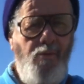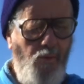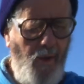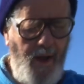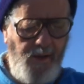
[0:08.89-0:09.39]

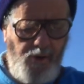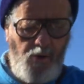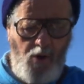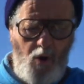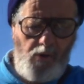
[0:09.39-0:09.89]
Way too
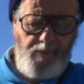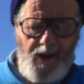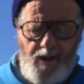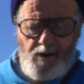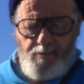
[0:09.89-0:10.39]
cold to be
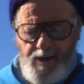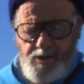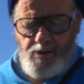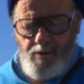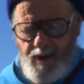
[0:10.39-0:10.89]
out here
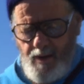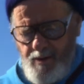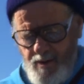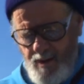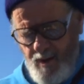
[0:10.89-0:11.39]
messing
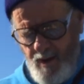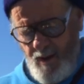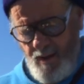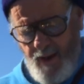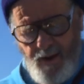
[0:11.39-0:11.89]
around,
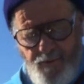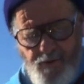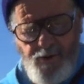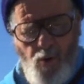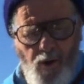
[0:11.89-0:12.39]
that's for
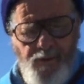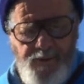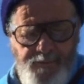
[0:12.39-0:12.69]
sure.